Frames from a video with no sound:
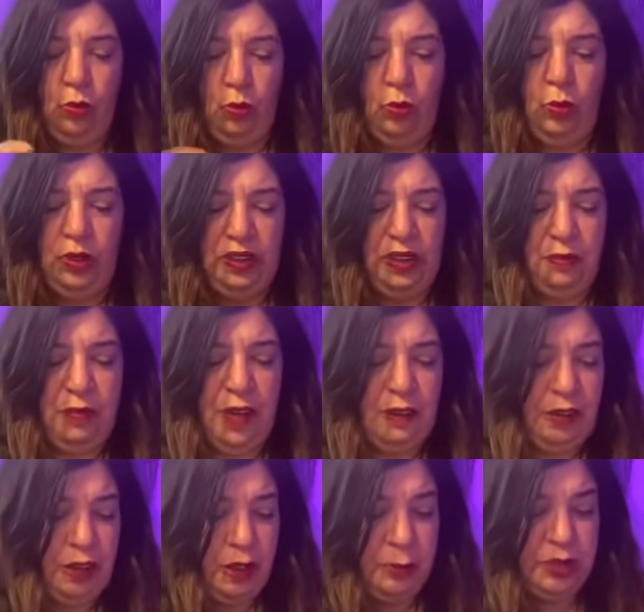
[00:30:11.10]
What's the Five
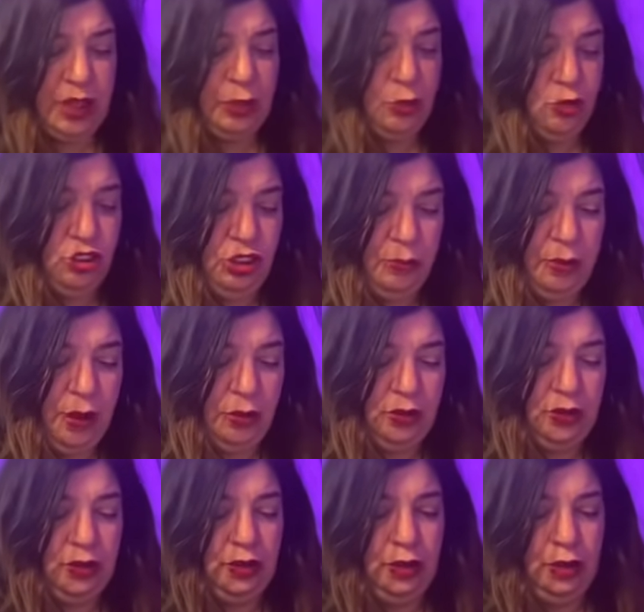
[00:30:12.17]
of Cups energy
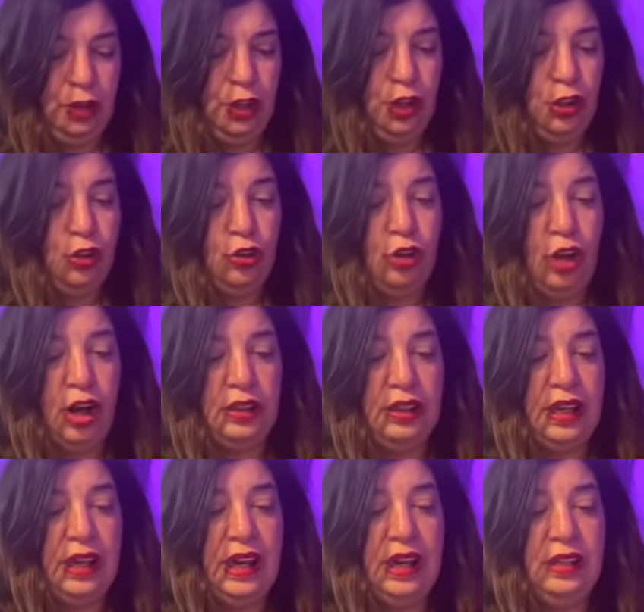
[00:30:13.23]
about? You got
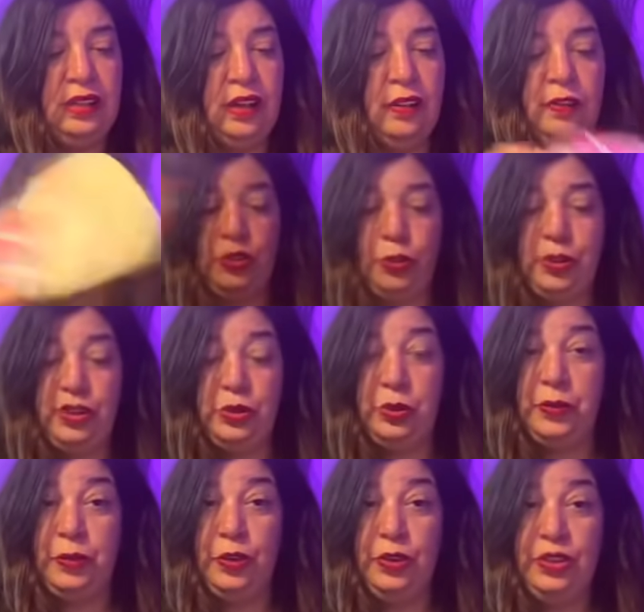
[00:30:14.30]
the Eight of Swords
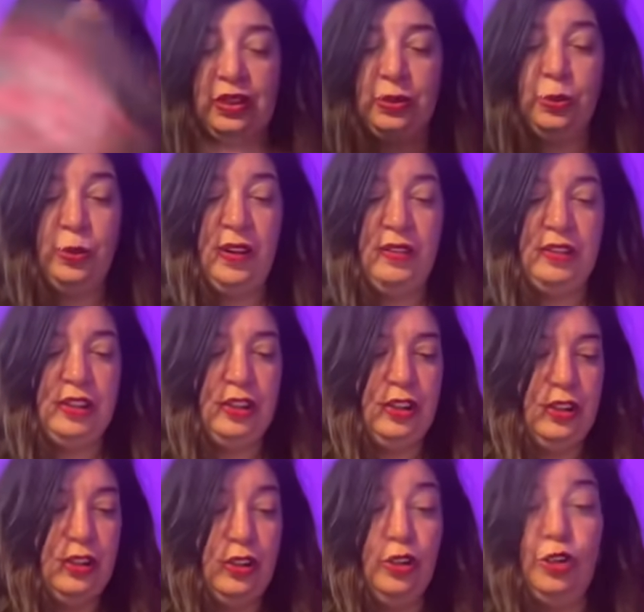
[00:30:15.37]
reversed. Very
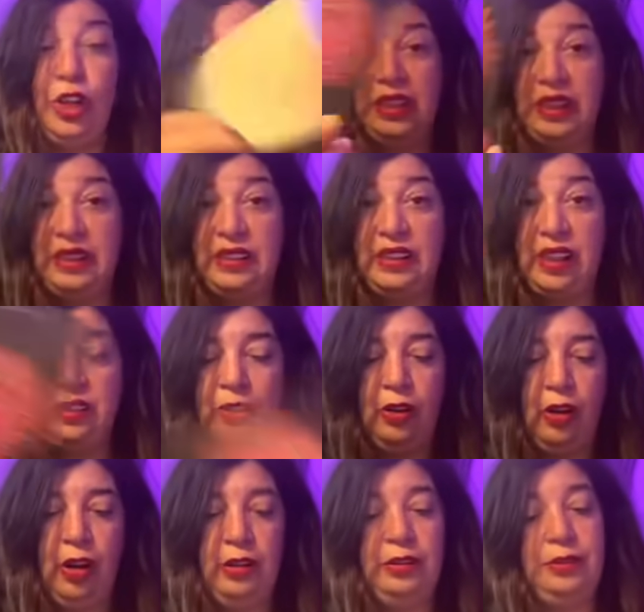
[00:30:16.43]
good. You got the Sun
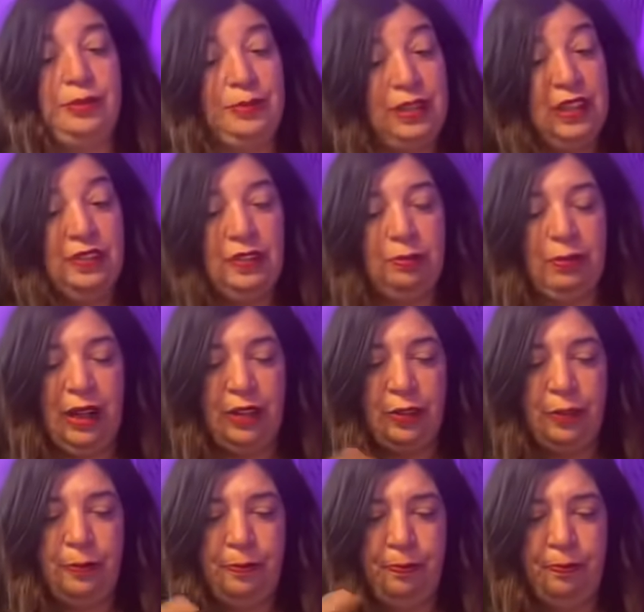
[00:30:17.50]
card, even
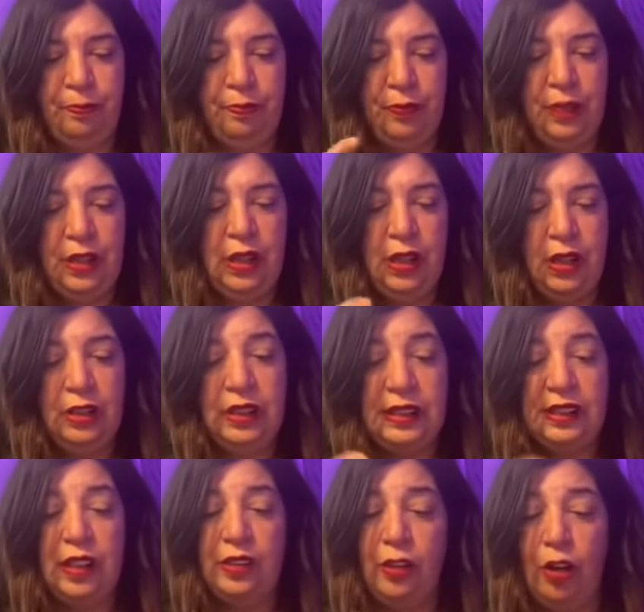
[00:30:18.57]
better. The
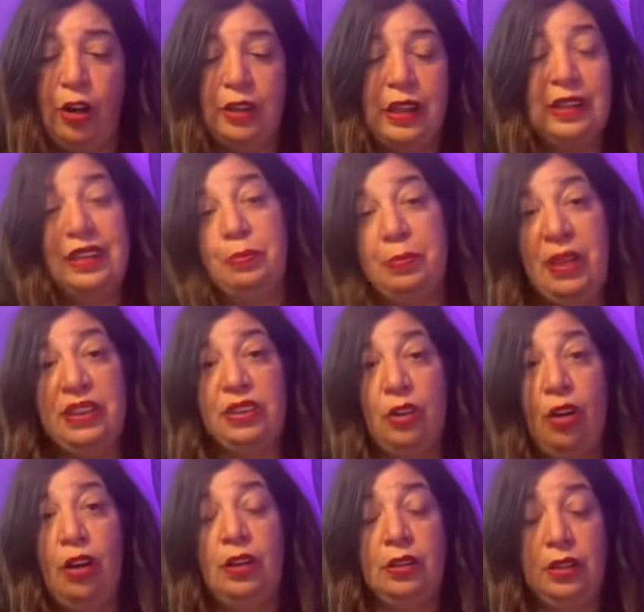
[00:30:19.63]
Sun card is the best
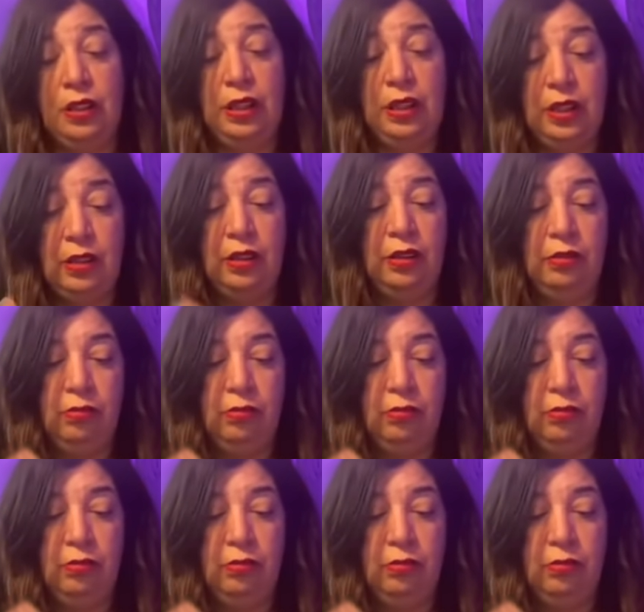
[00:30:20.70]
card in